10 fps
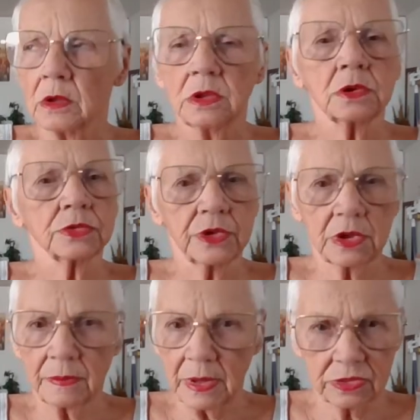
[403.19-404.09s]
you don't
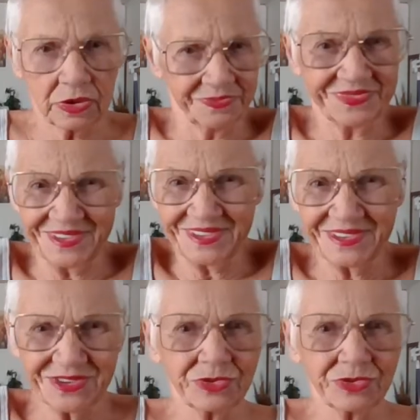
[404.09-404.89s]
think about them things.